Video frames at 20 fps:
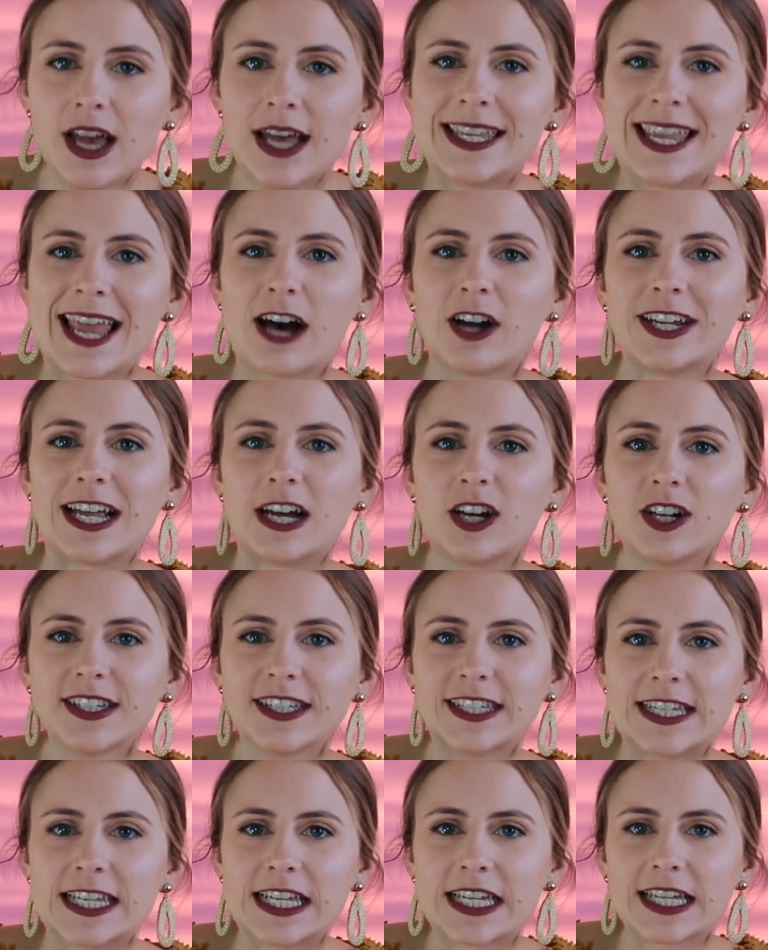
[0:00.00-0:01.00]
Now an
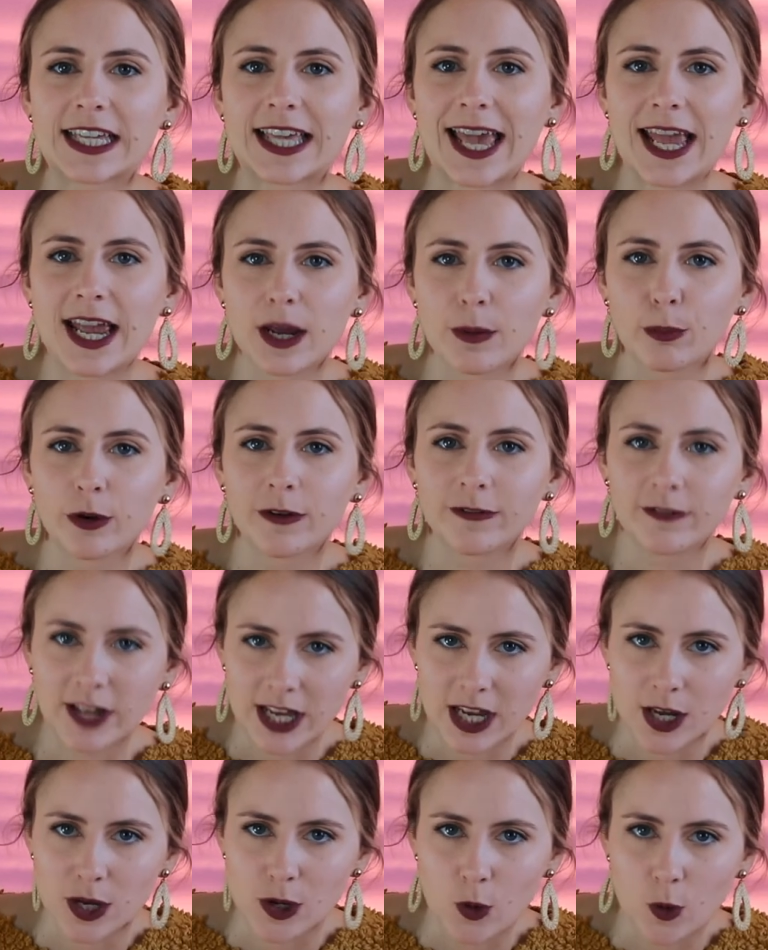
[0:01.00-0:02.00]
LLC can't
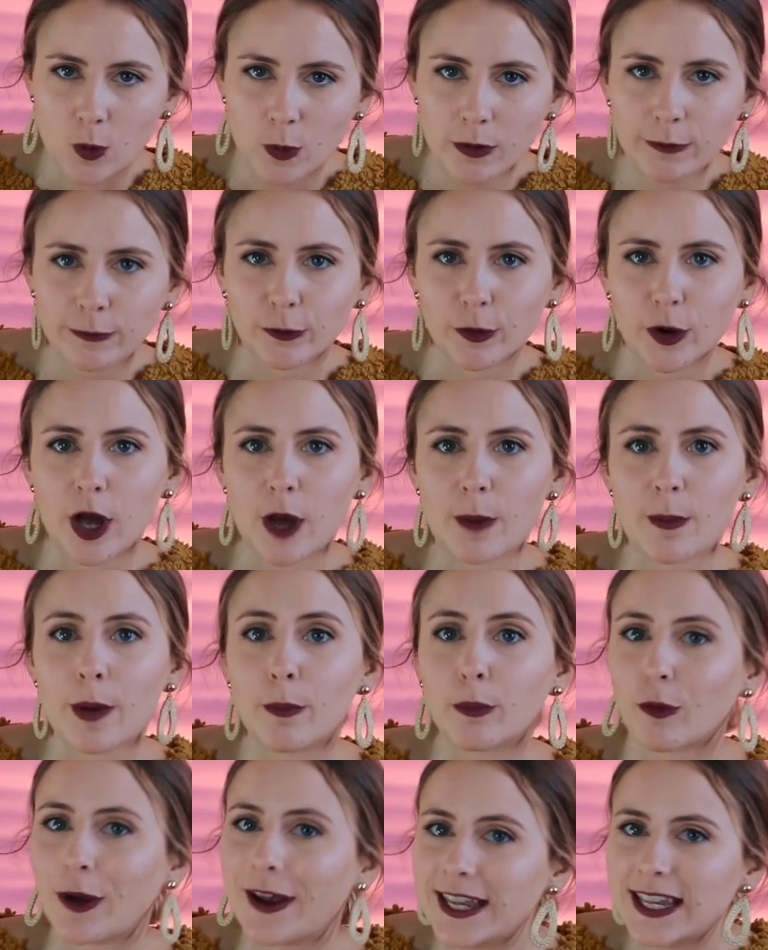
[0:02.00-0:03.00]
prevent you from
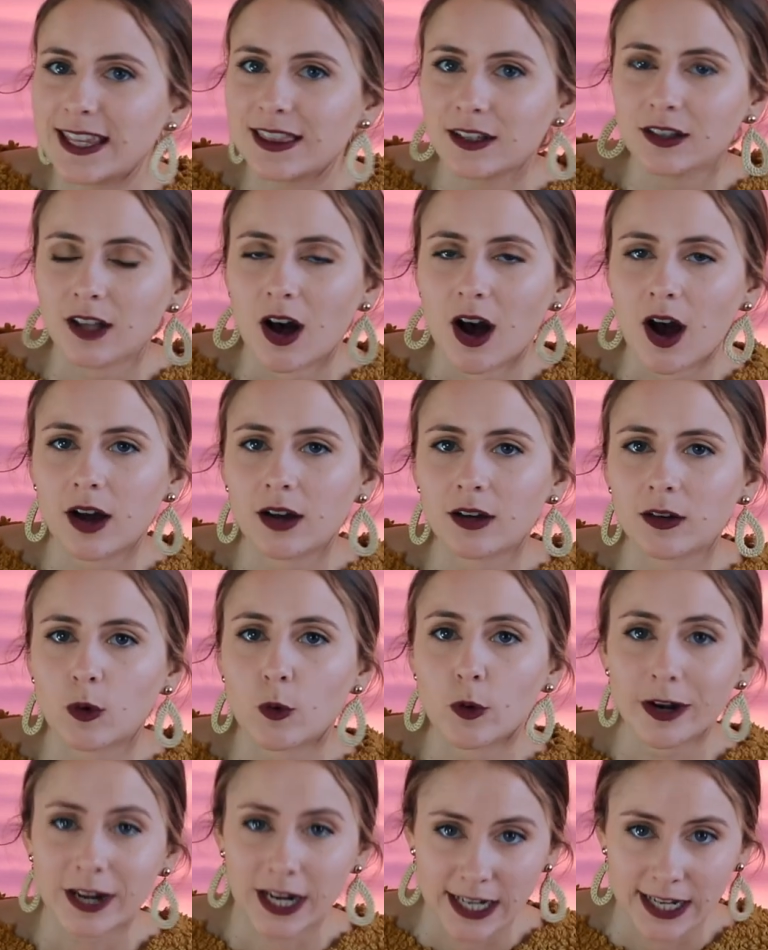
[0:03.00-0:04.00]
breaking the law
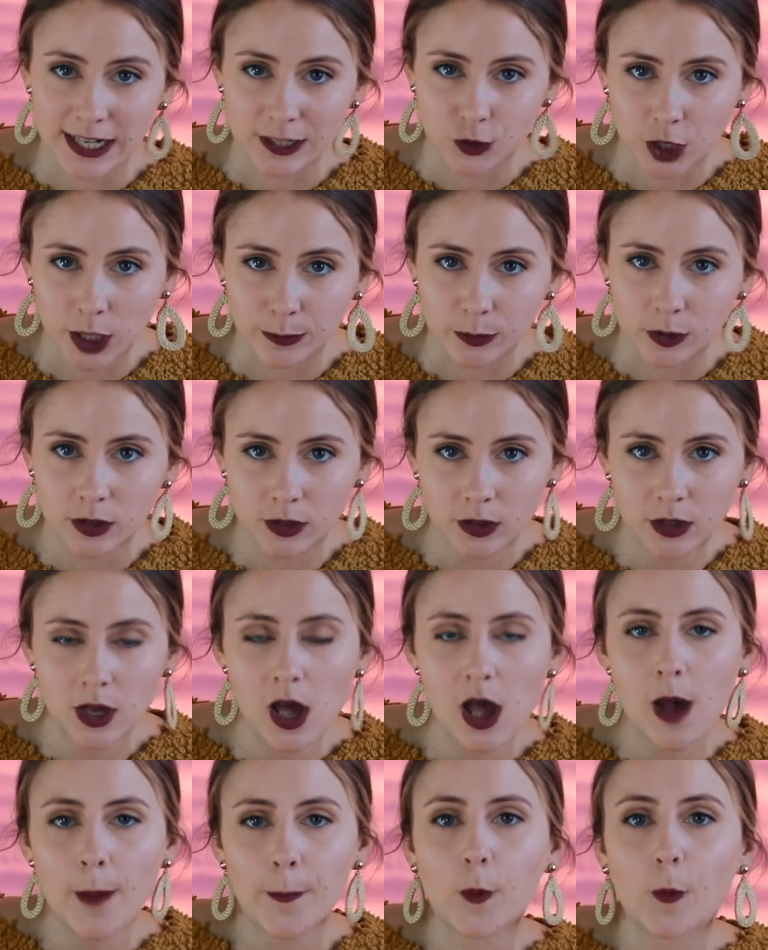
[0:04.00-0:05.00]
or getting in trouble.
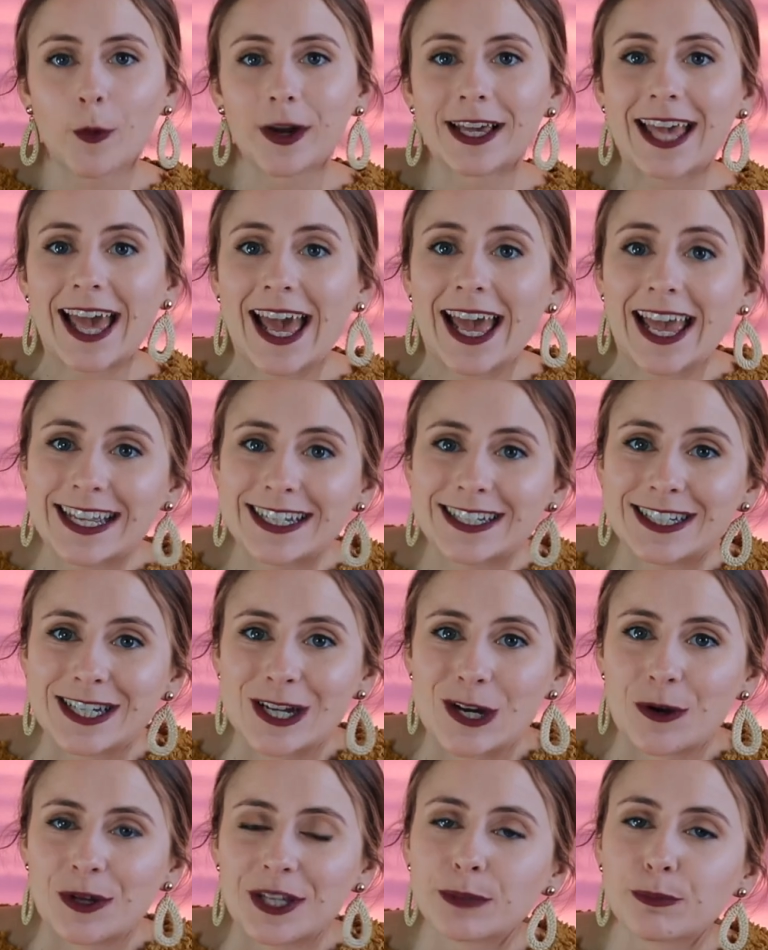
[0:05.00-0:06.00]
But what it can
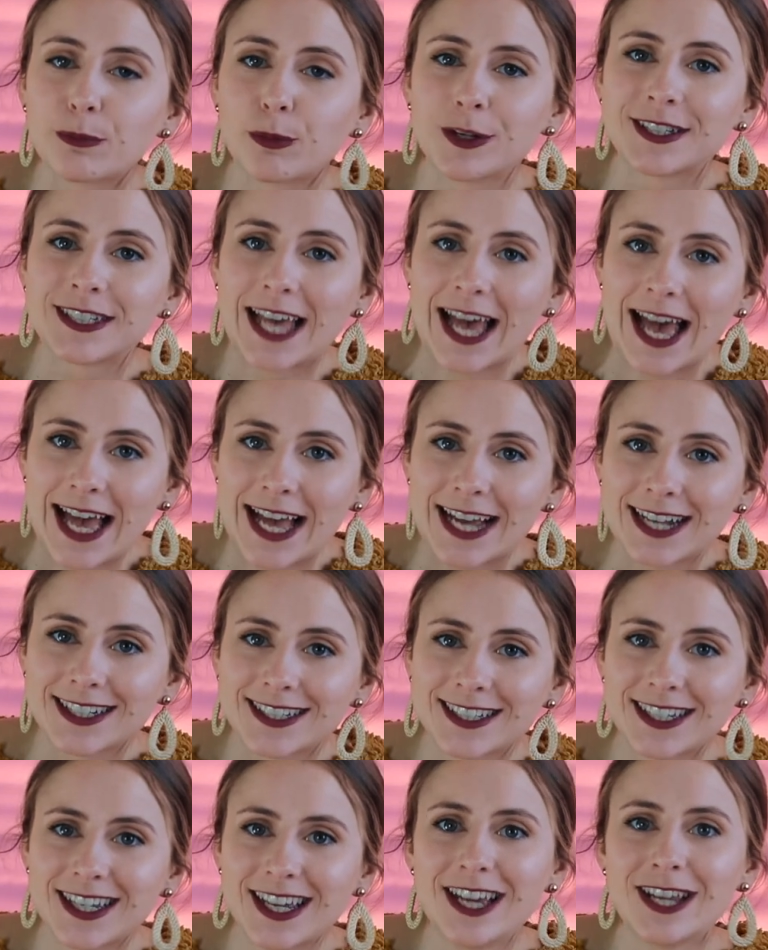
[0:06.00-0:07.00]
do is
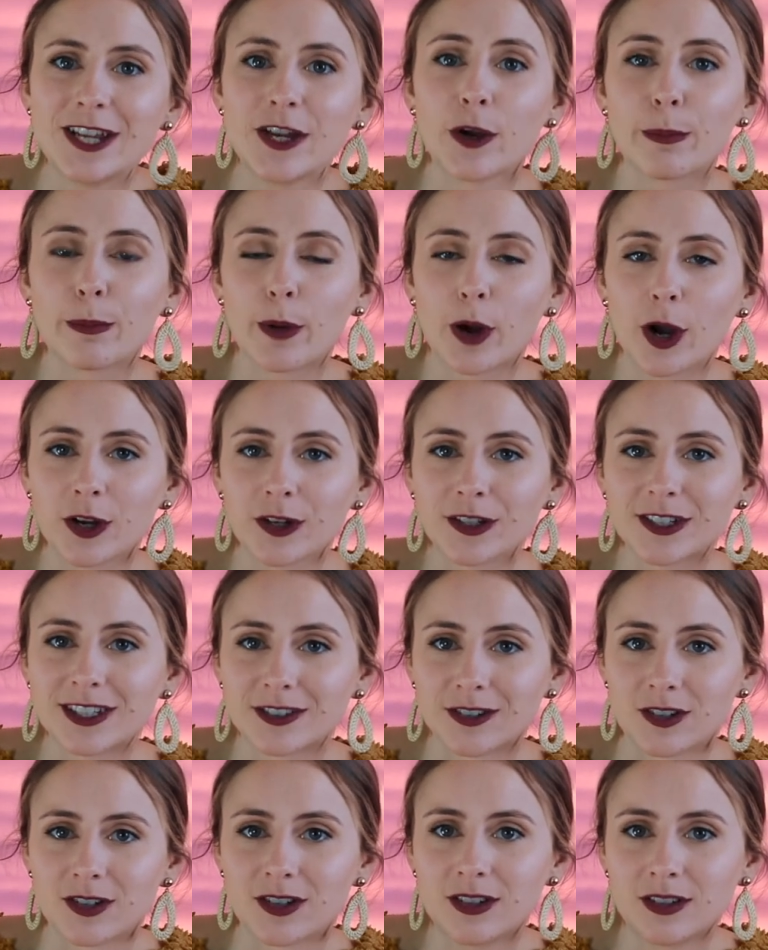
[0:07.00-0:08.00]
protect your
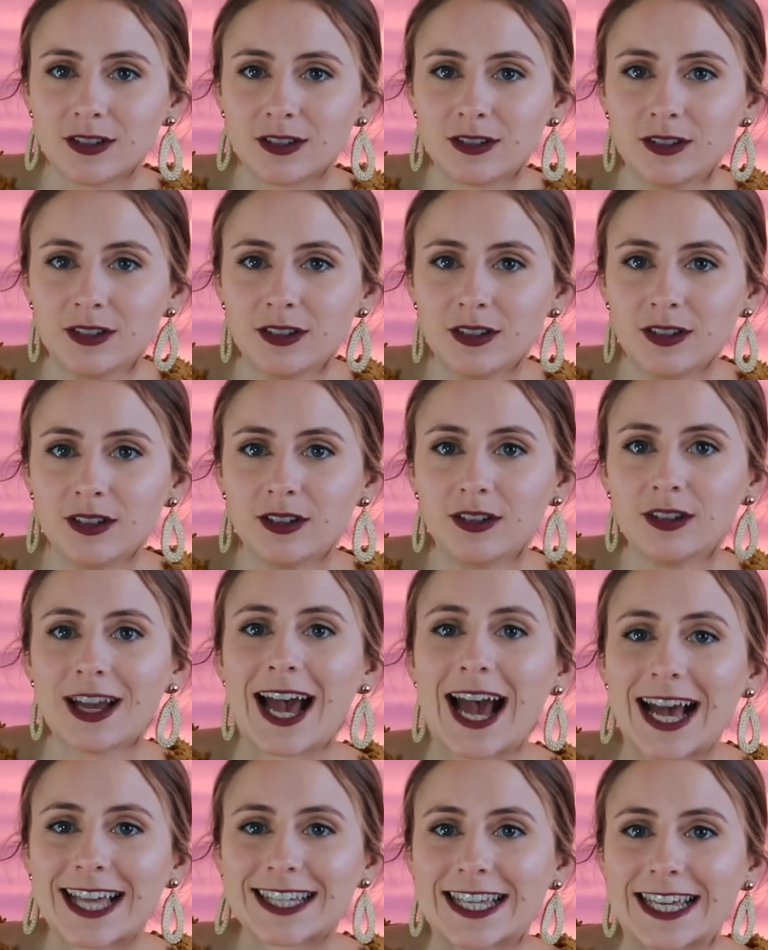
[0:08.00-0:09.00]
personal
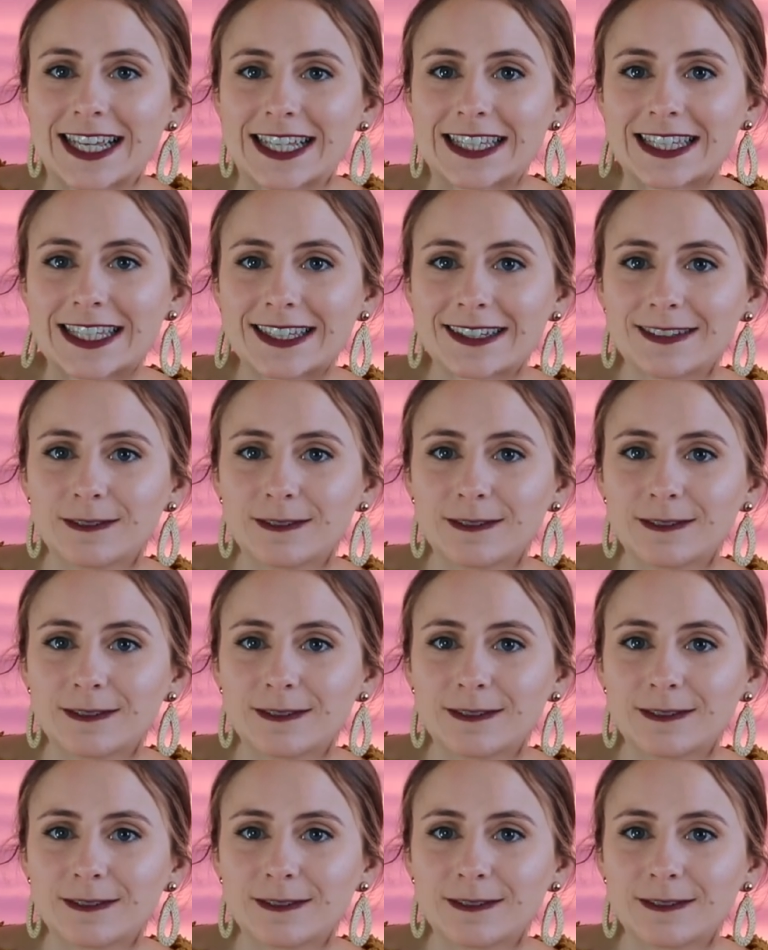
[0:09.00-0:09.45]
assets.